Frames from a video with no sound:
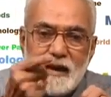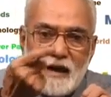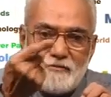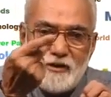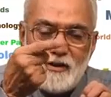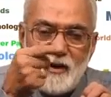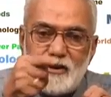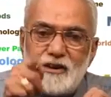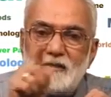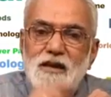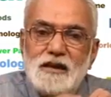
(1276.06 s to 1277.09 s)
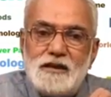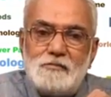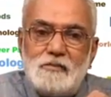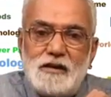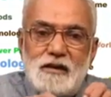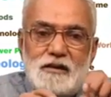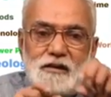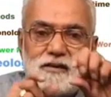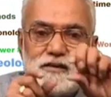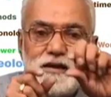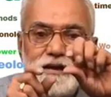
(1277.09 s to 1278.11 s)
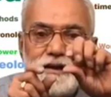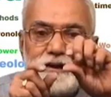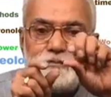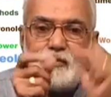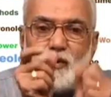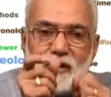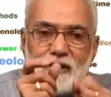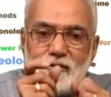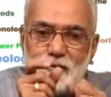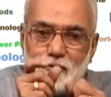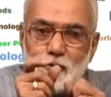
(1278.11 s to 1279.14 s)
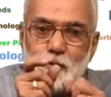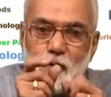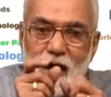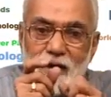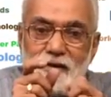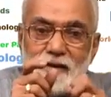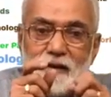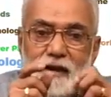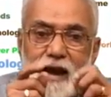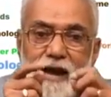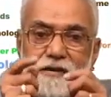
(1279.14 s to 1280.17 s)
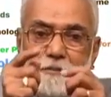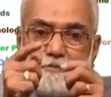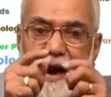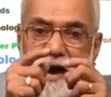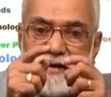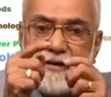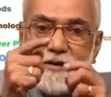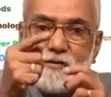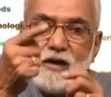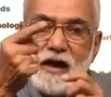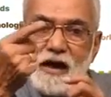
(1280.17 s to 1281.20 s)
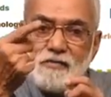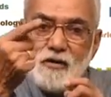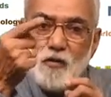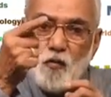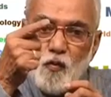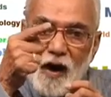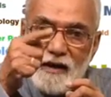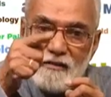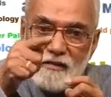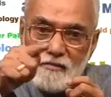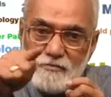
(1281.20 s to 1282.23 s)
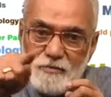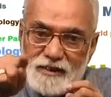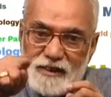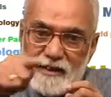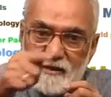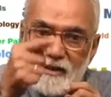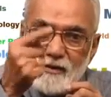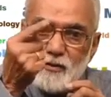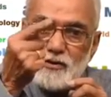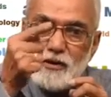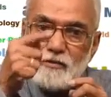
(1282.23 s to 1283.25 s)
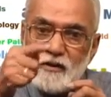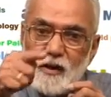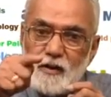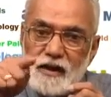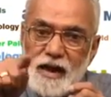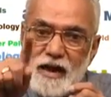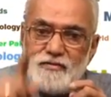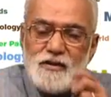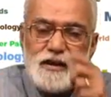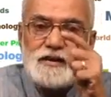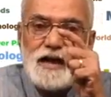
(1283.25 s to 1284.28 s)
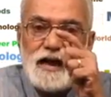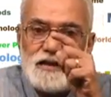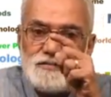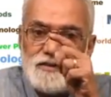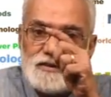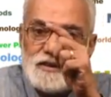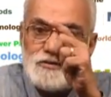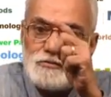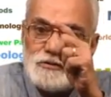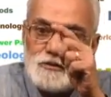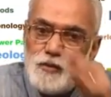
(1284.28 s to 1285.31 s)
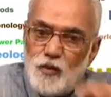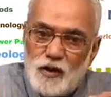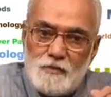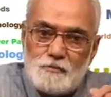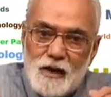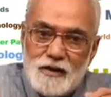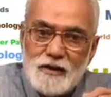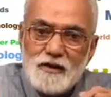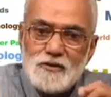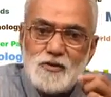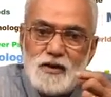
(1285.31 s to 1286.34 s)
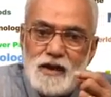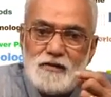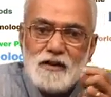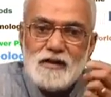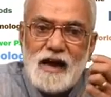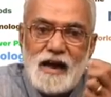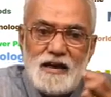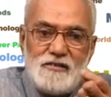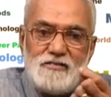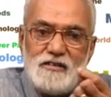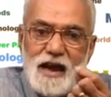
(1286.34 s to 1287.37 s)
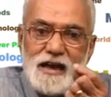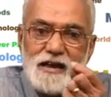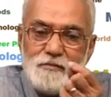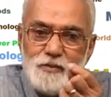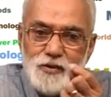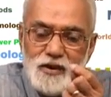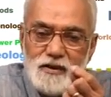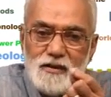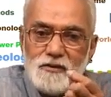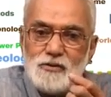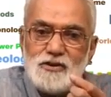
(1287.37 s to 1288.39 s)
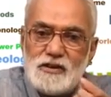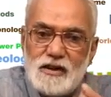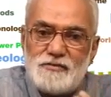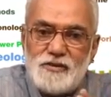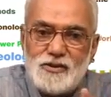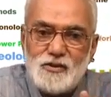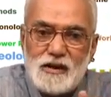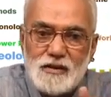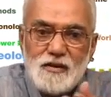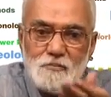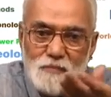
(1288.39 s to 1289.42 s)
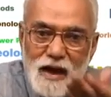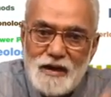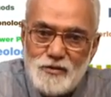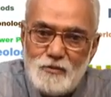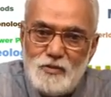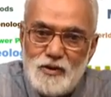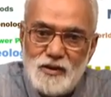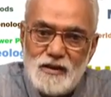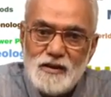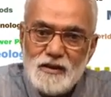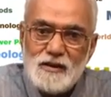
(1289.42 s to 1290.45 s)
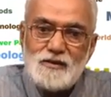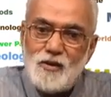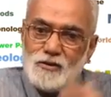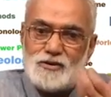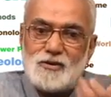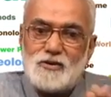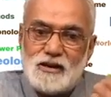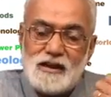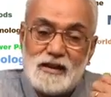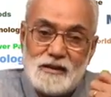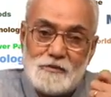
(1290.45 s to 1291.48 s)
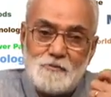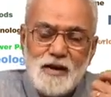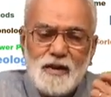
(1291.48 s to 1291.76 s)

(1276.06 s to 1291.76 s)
and after the notch is made in the medial region, it is broken into two parts, and the part will have one facet which will be concave and the other facet will be the broken part. So a dihedral angle burin, which is referred to as microburin, is also created.